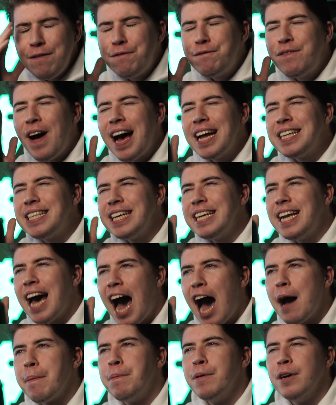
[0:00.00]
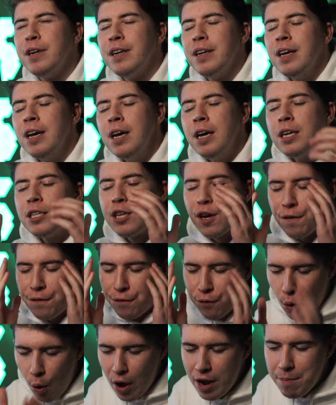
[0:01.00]
If that did happen to
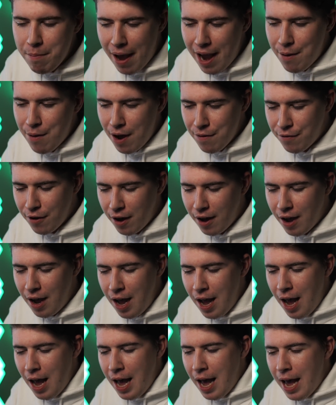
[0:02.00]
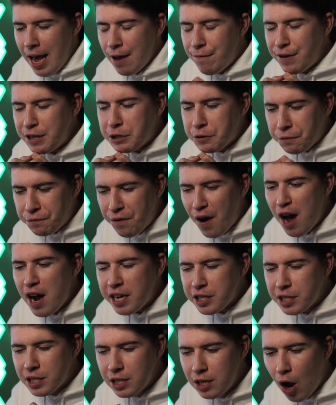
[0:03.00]
Floyd Mayweather, if his
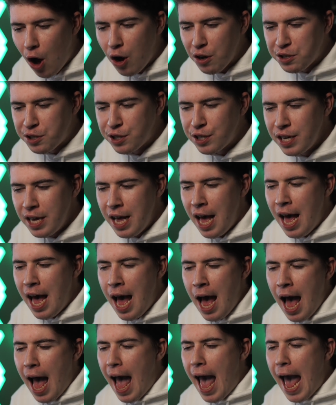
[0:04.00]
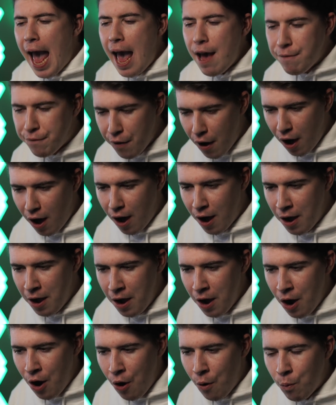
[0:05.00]
first loss ever
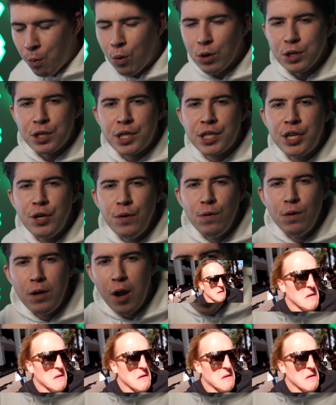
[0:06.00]
was to